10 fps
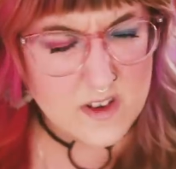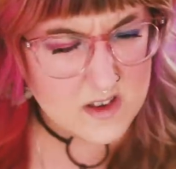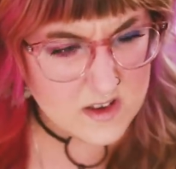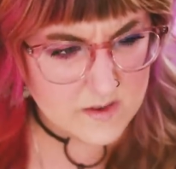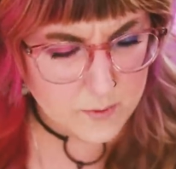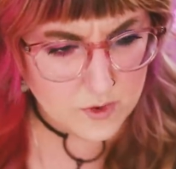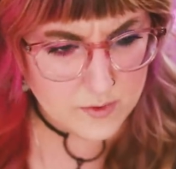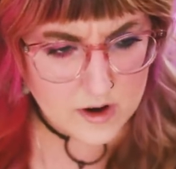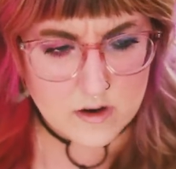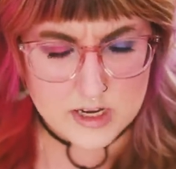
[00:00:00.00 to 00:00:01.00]
is it the fourth
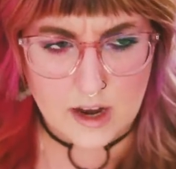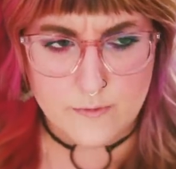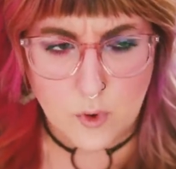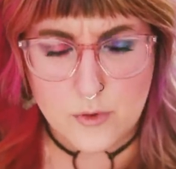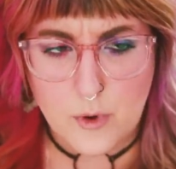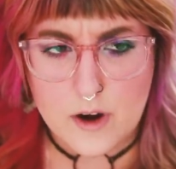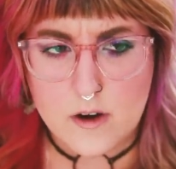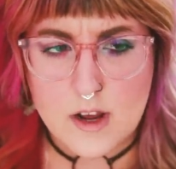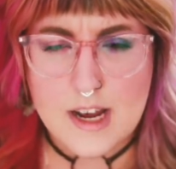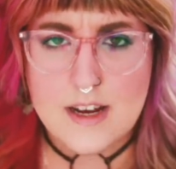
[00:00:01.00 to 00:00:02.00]
record? Yeah, fourth record,